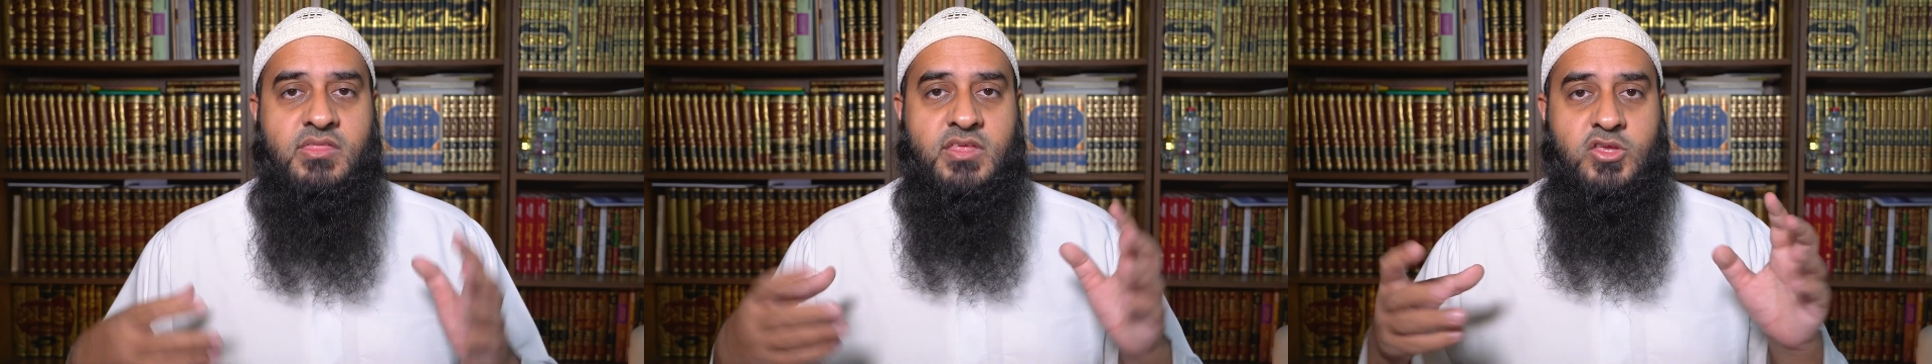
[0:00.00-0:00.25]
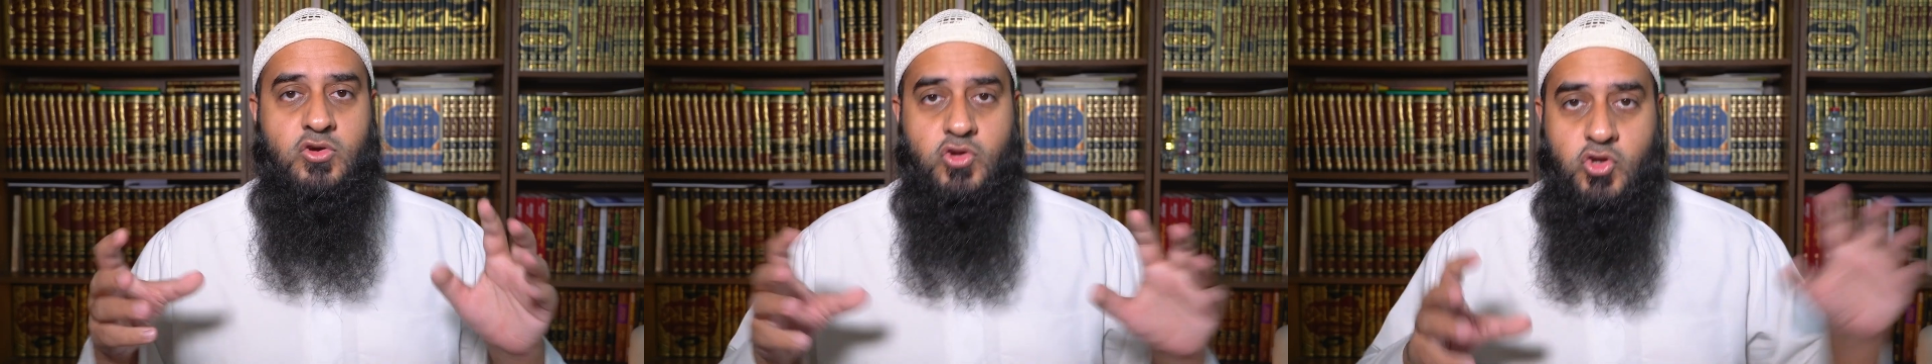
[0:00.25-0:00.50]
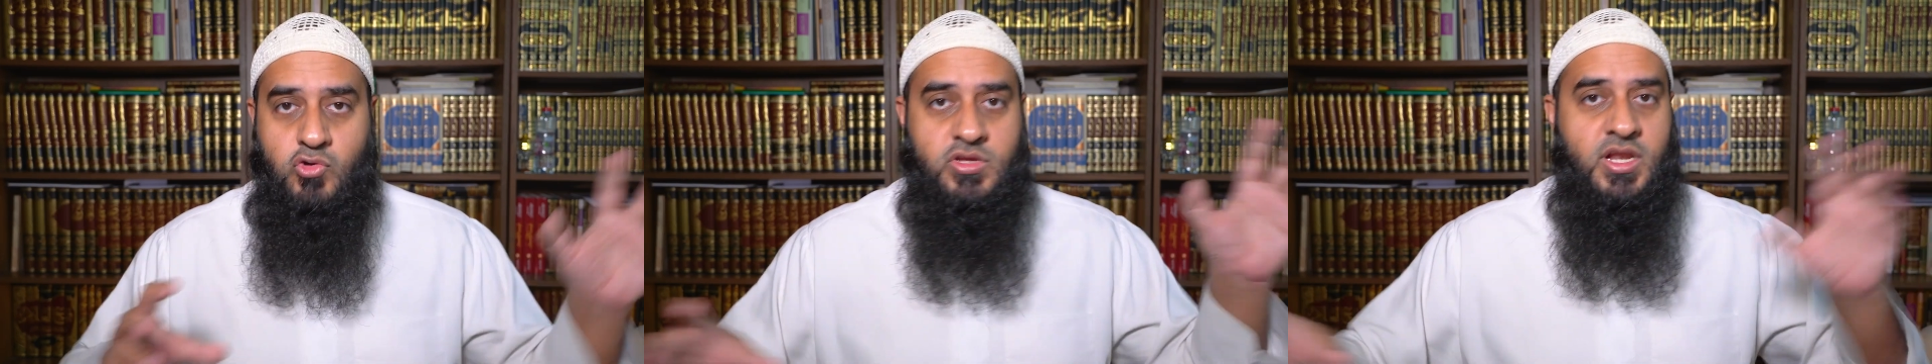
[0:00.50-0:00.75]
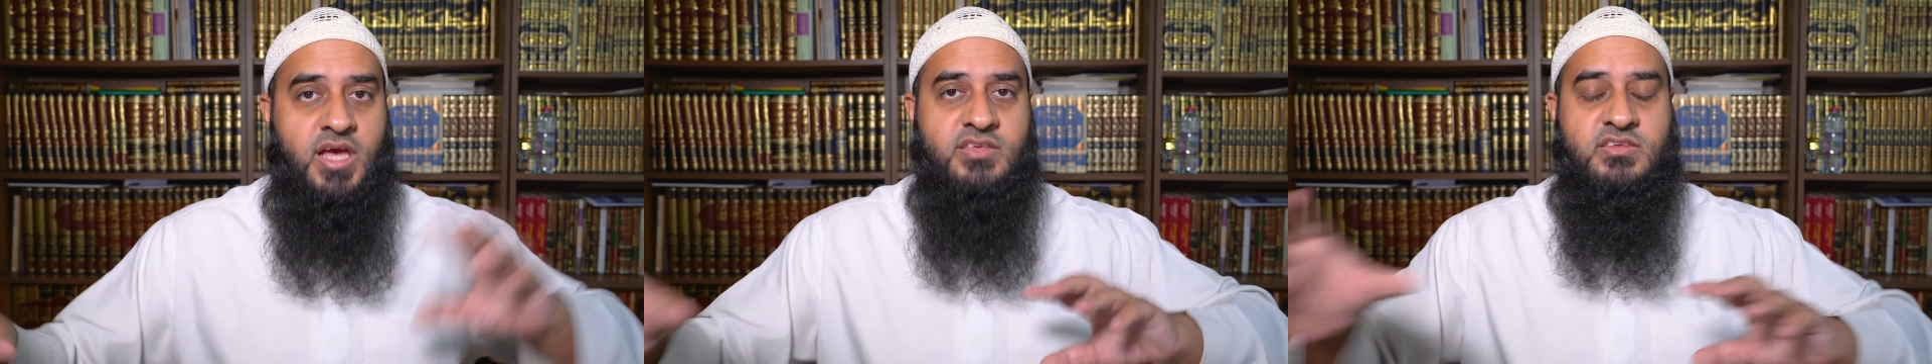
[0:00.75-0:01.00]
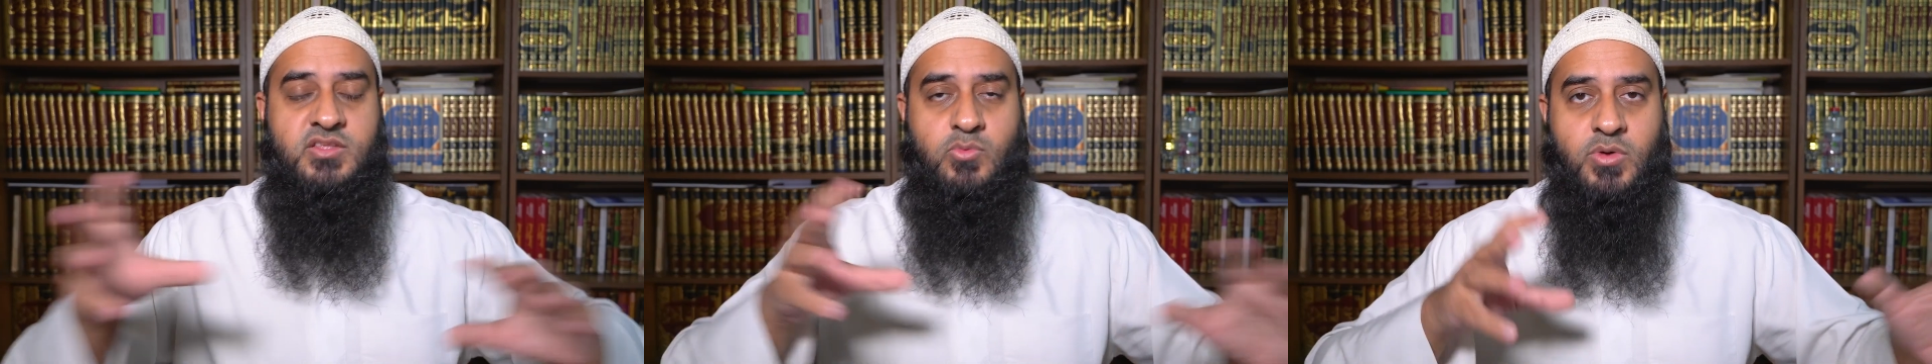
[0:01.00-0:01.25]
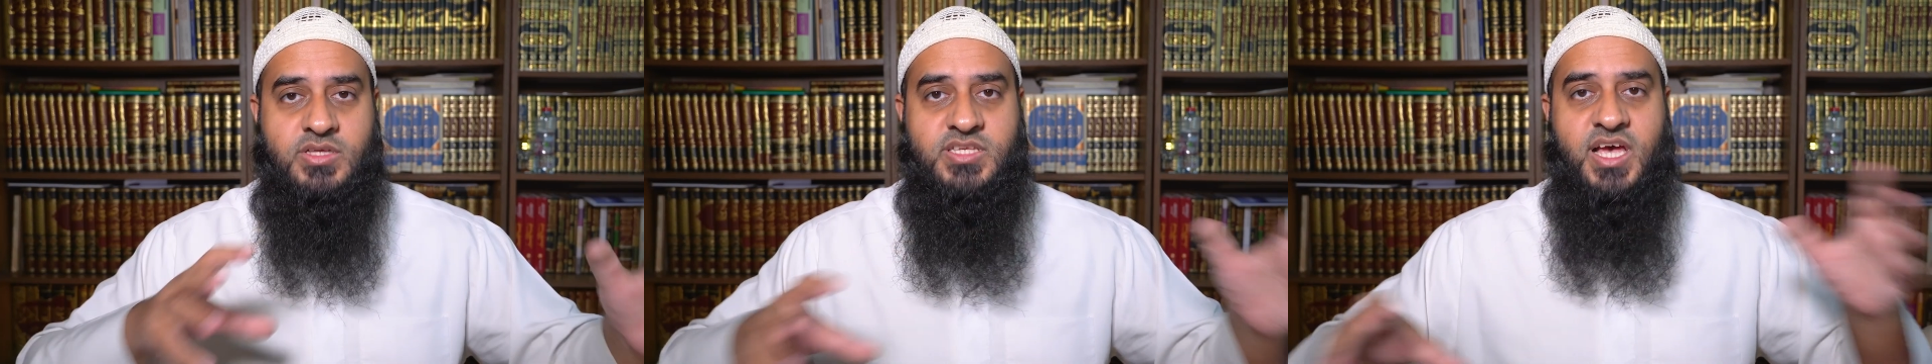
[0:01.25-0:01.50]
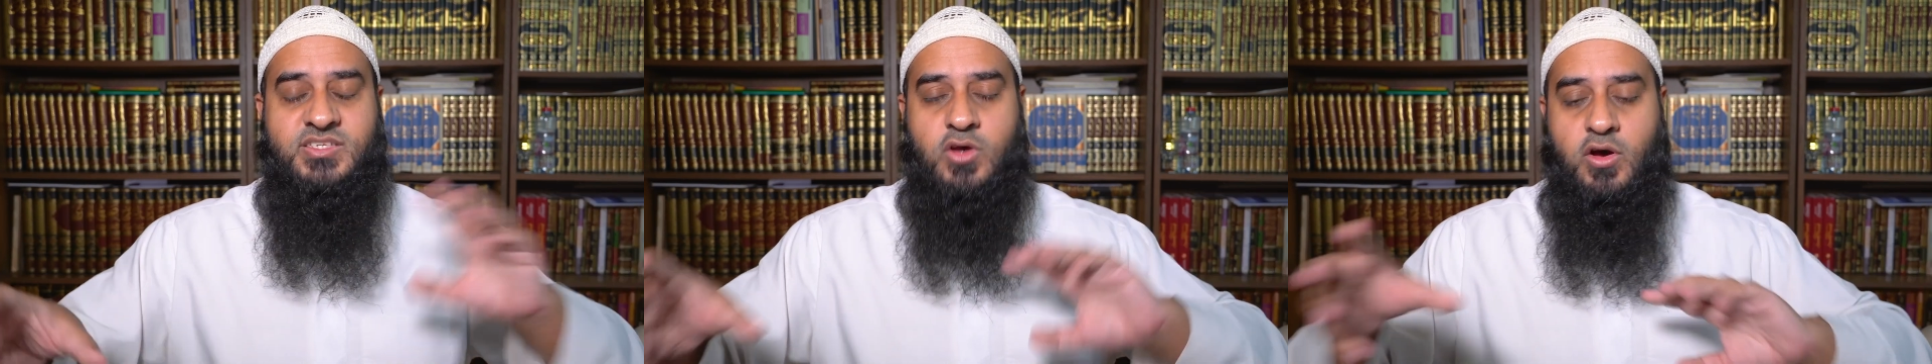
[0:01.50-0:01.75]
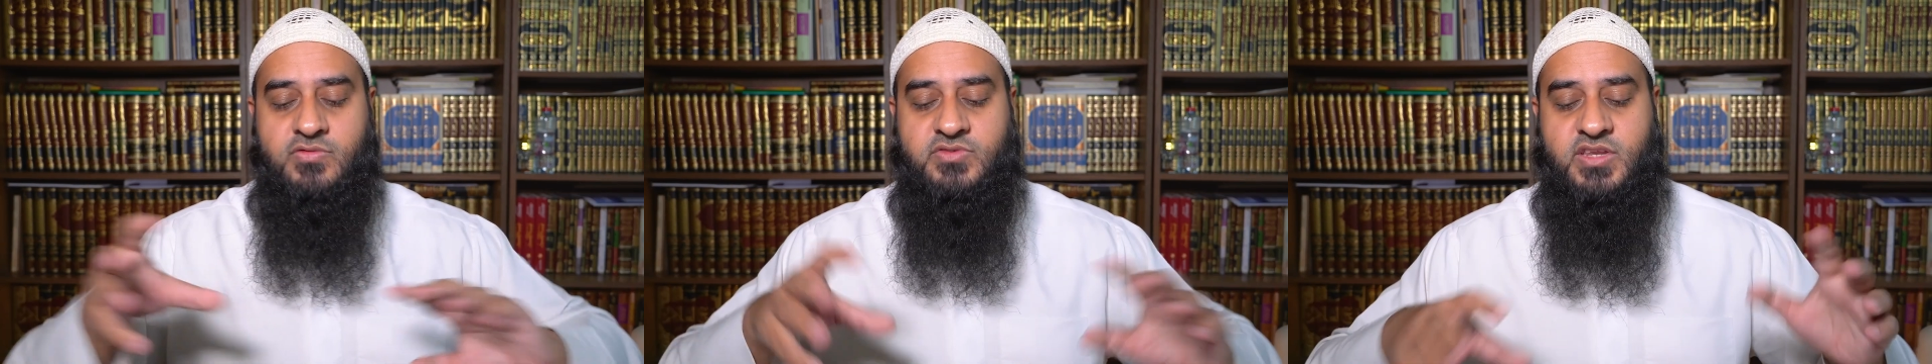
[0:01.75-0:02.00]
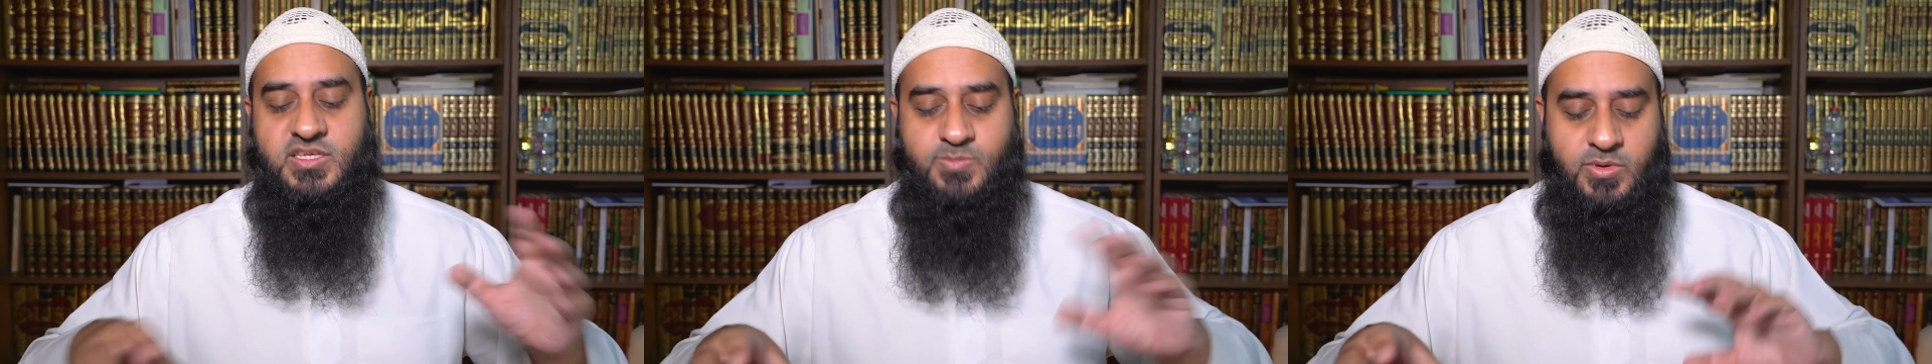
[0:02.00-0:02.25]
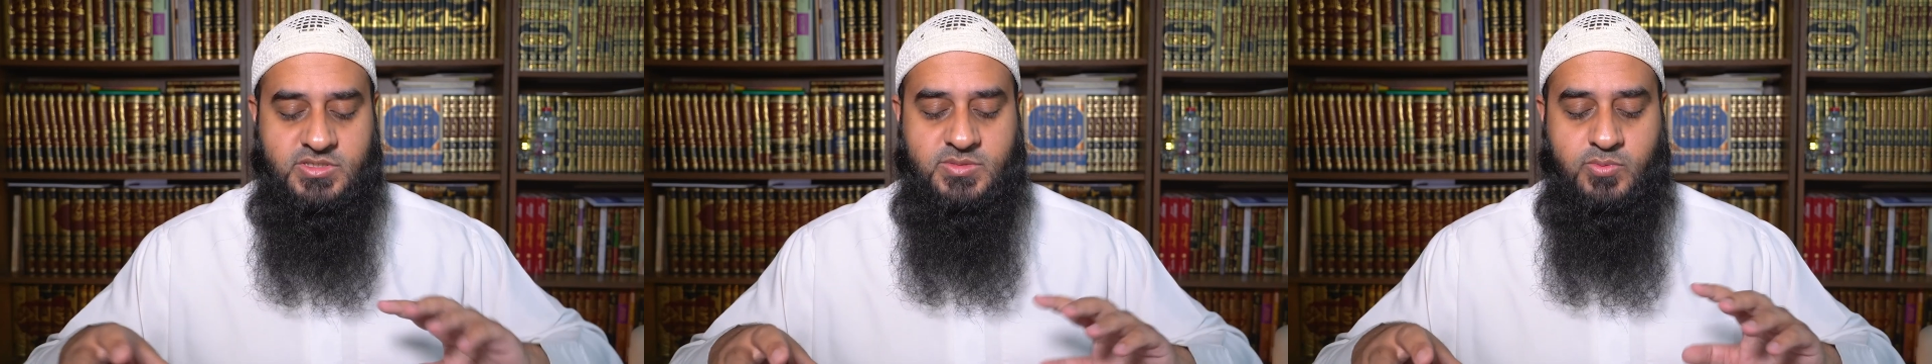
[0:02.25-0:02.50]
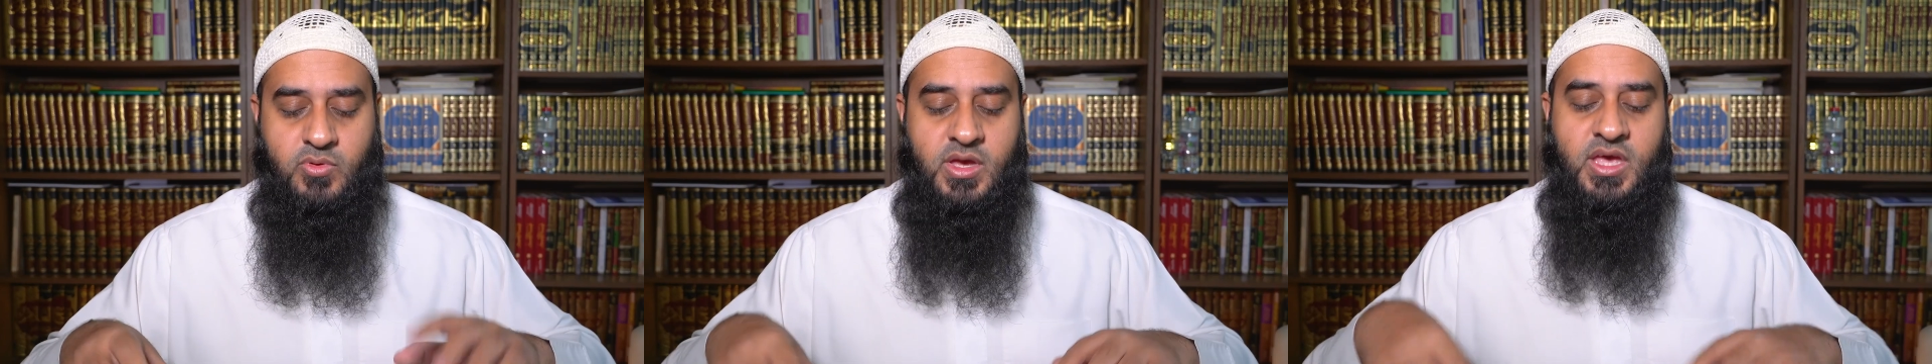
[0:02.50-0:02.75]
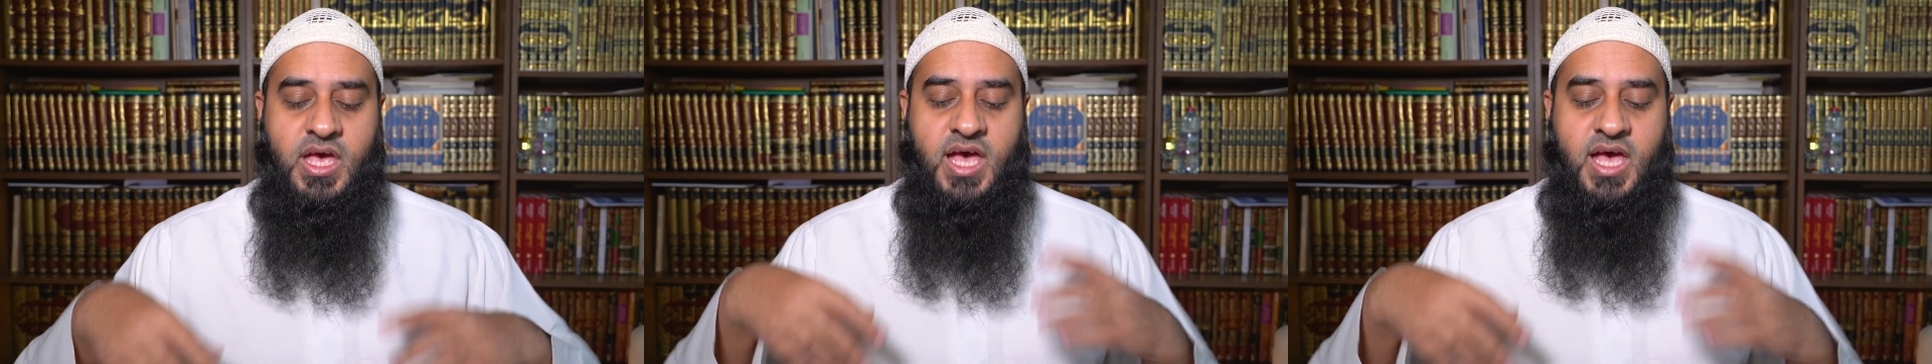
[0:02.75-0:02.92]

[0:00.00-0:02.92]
then you're utilizing the words as often as possible,